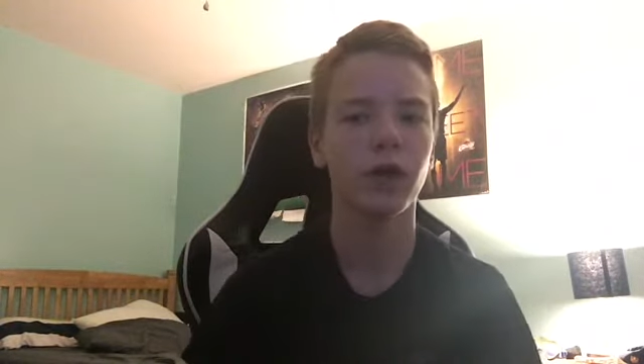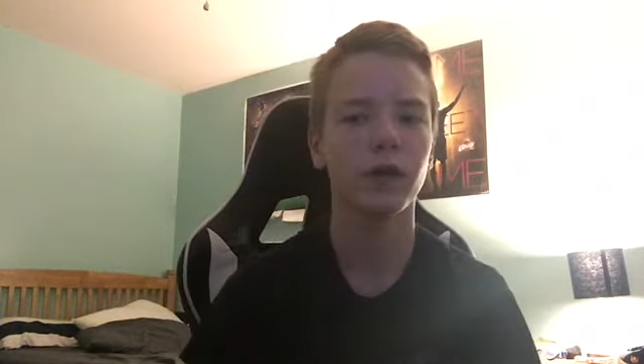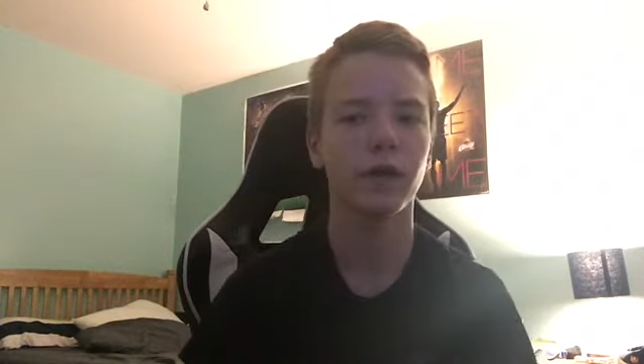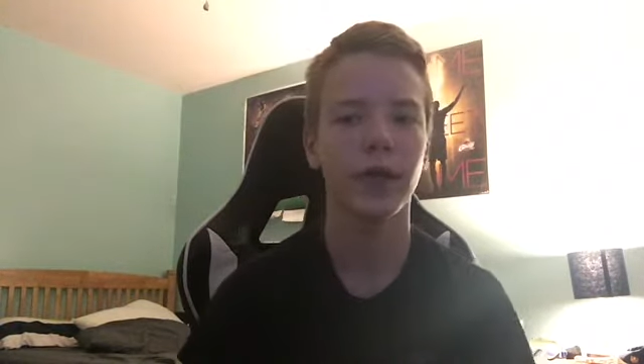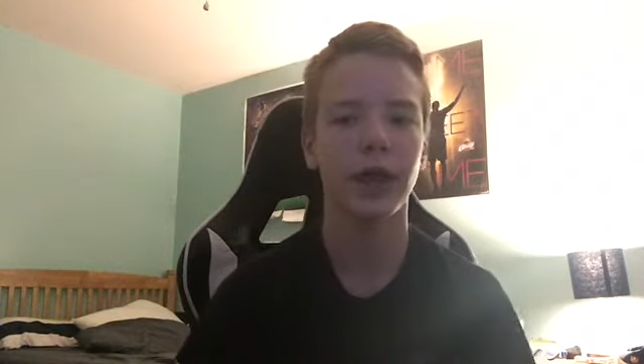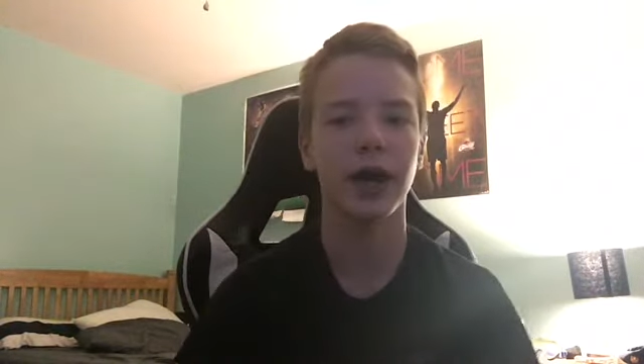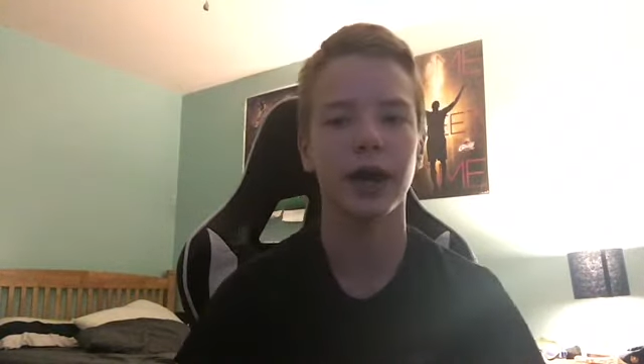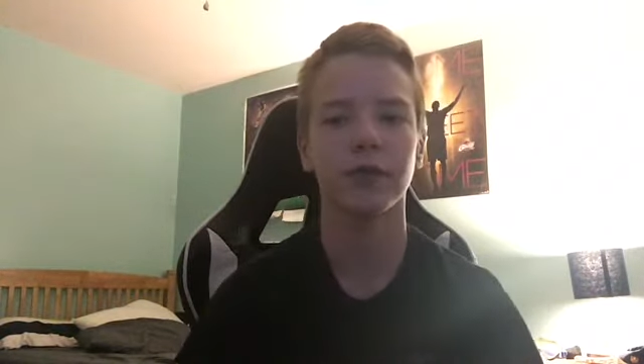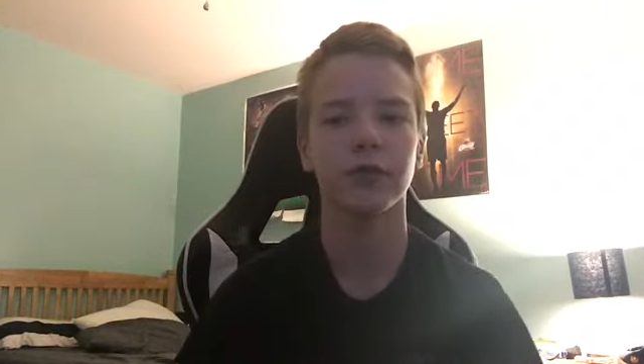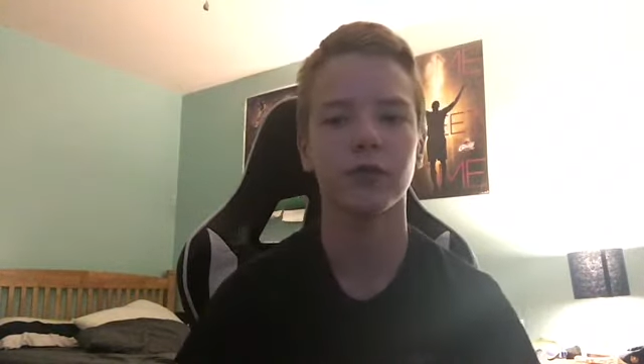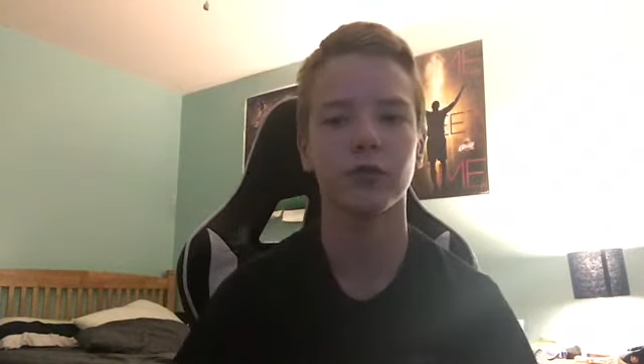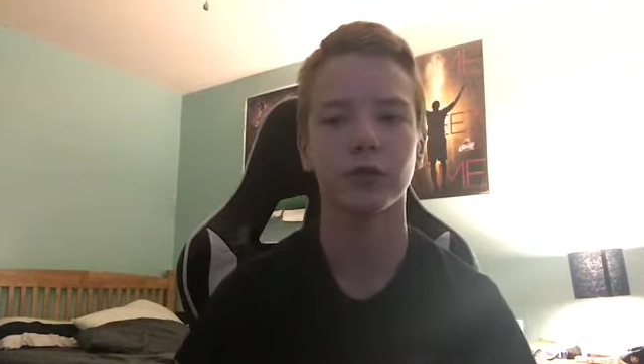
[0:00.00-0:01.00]
that
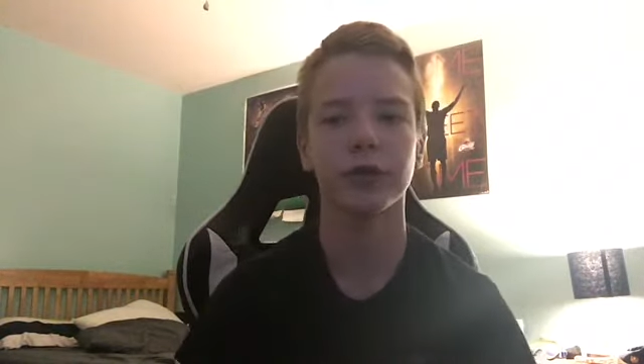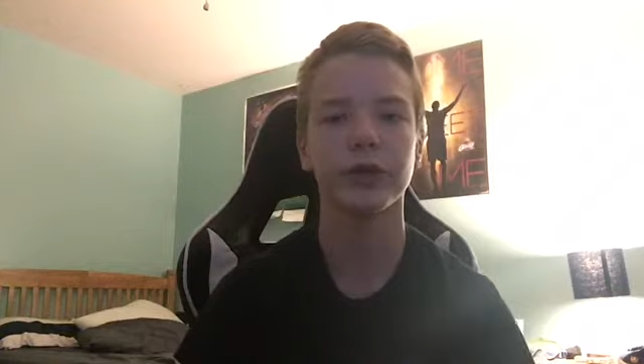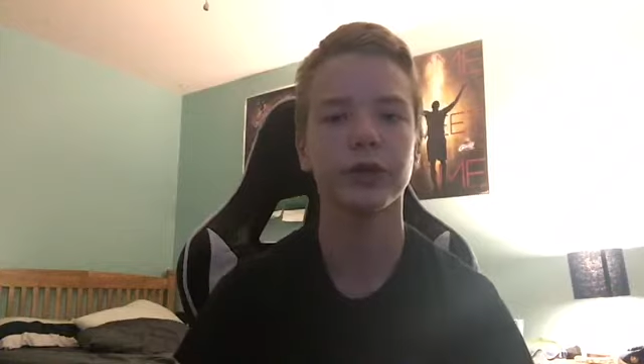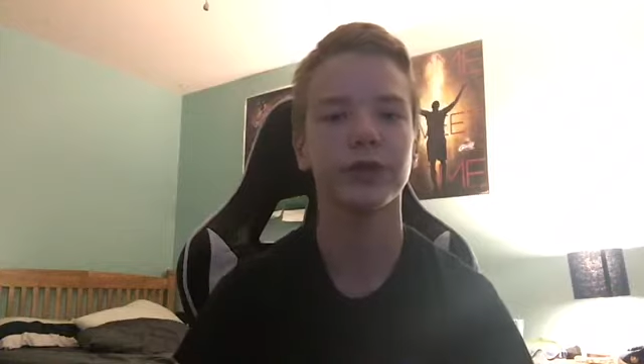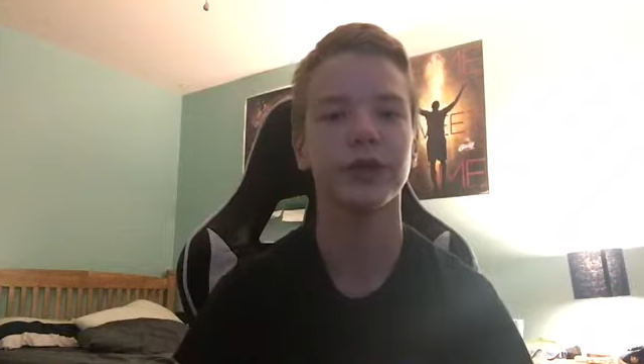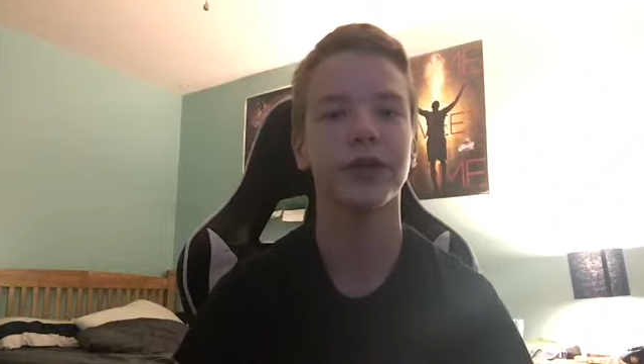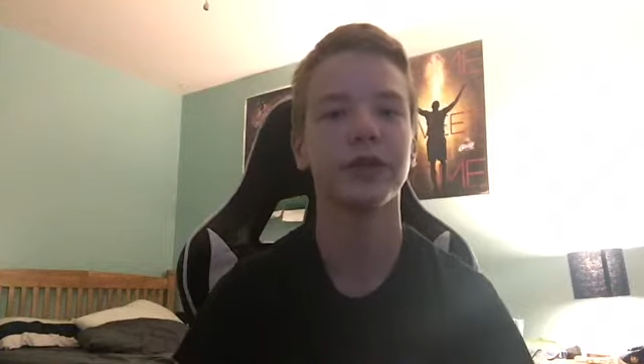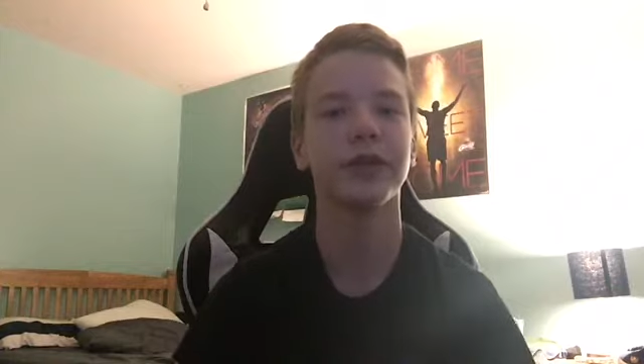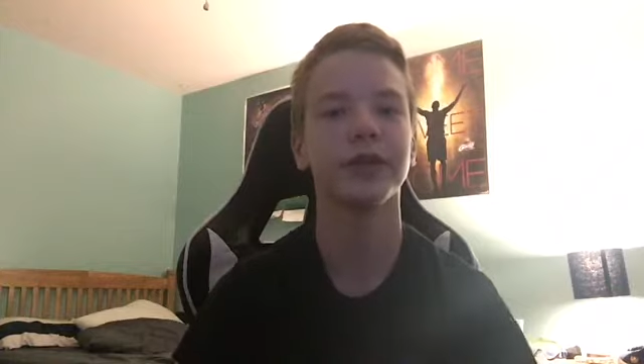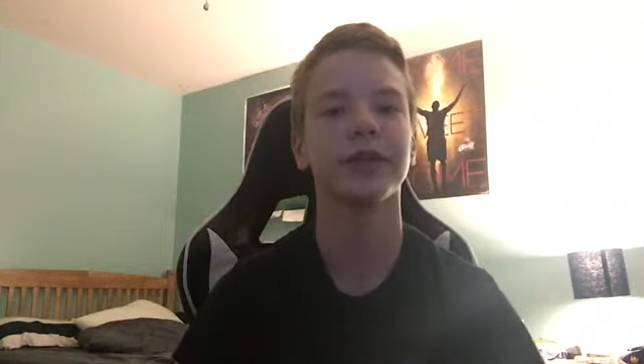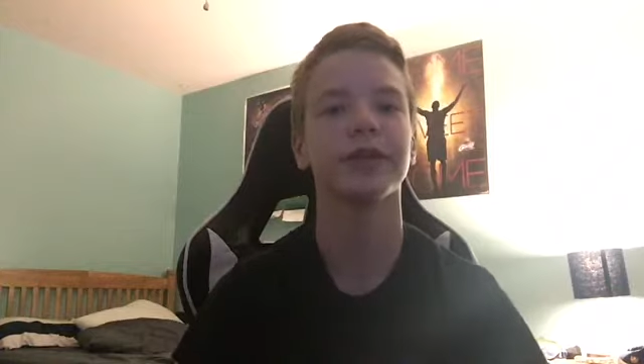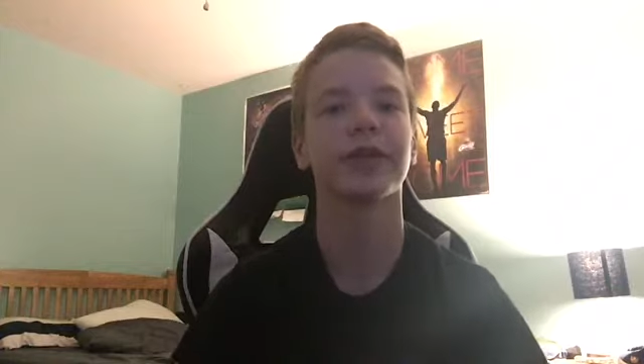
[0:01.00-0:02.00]
I've reached
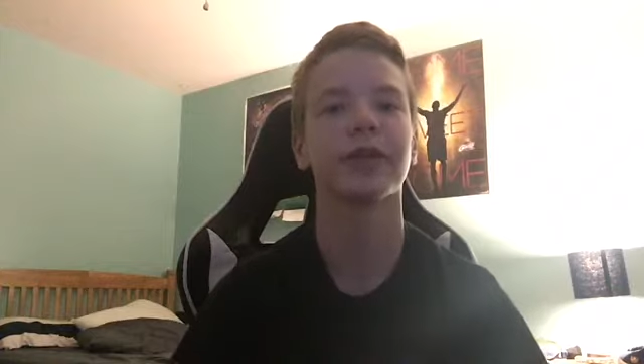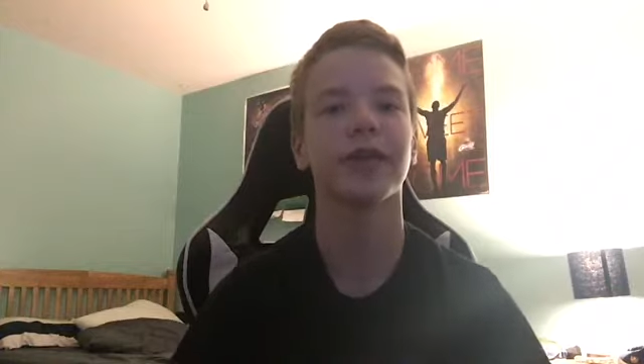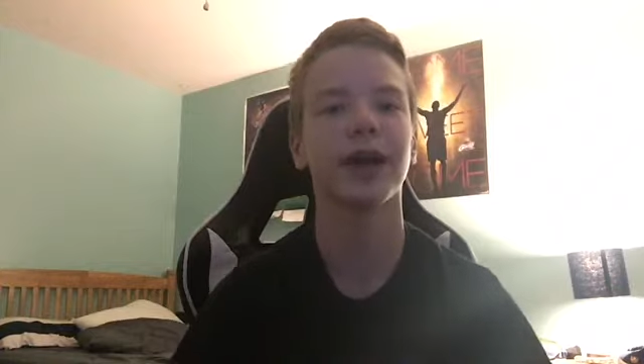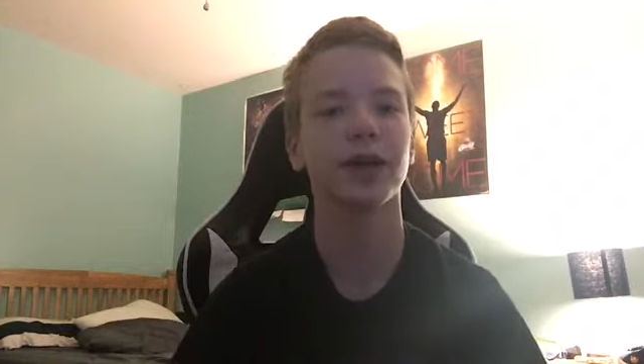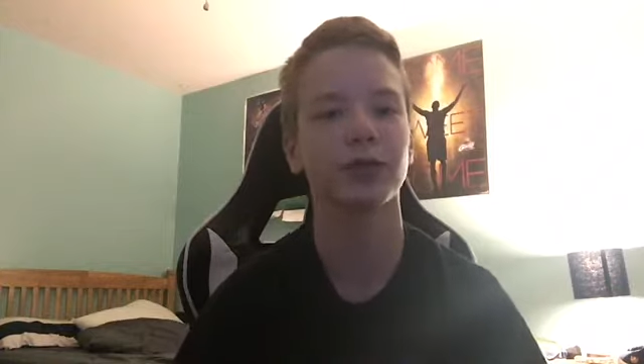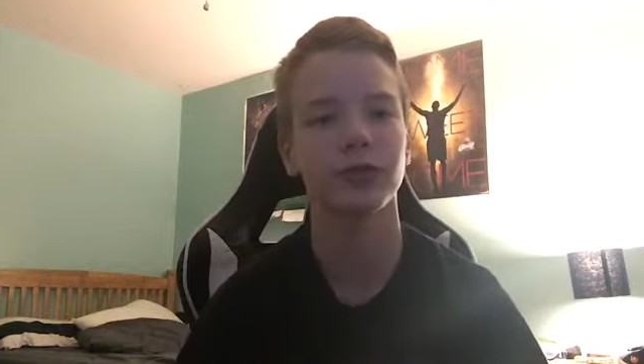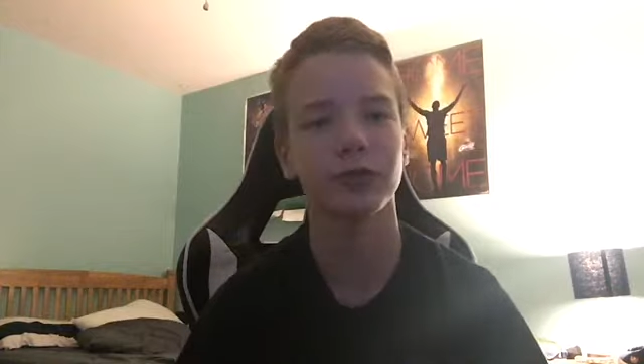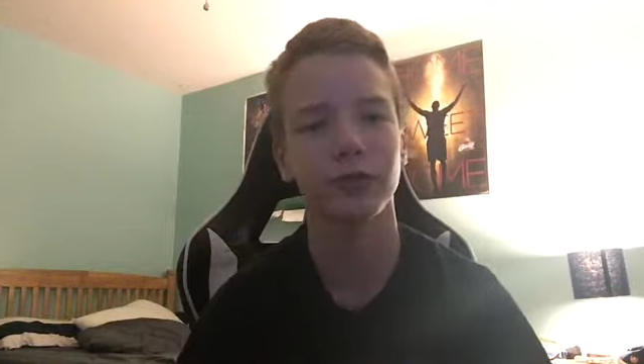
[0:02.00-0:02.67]
10,000